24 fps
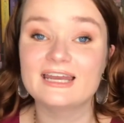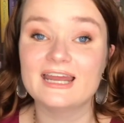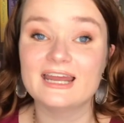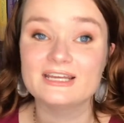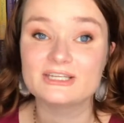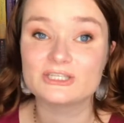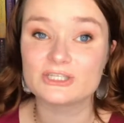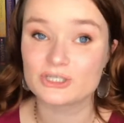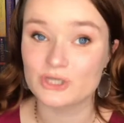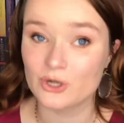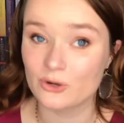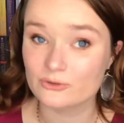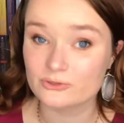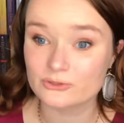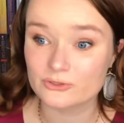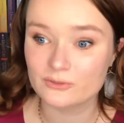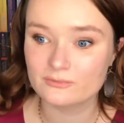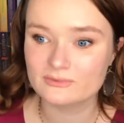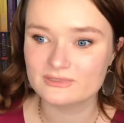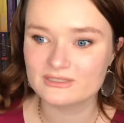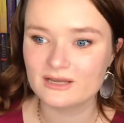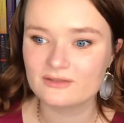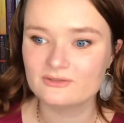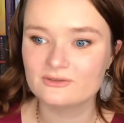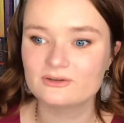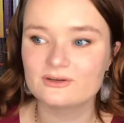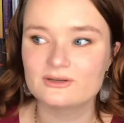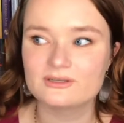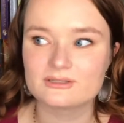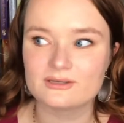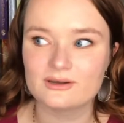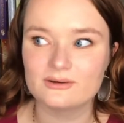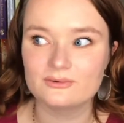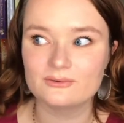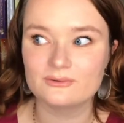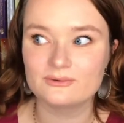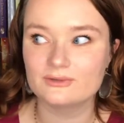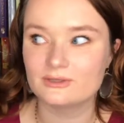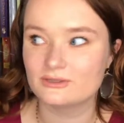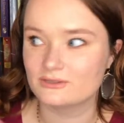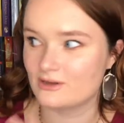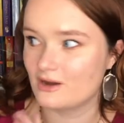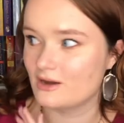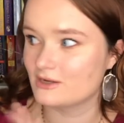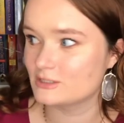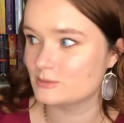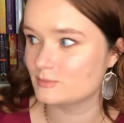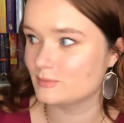a snowstorm together because those
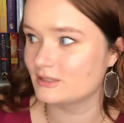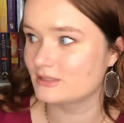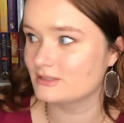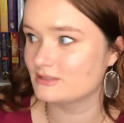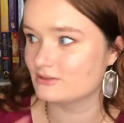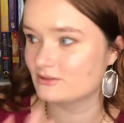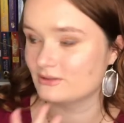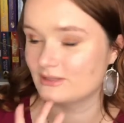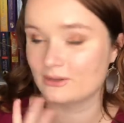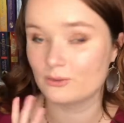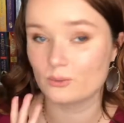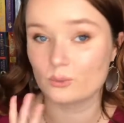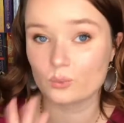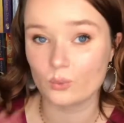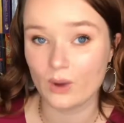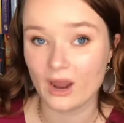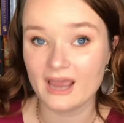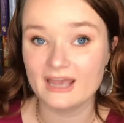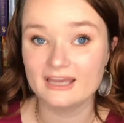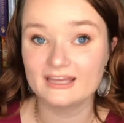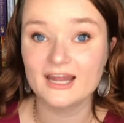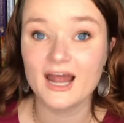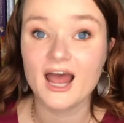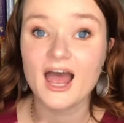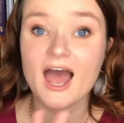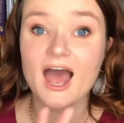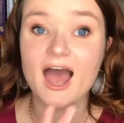hot springs are like right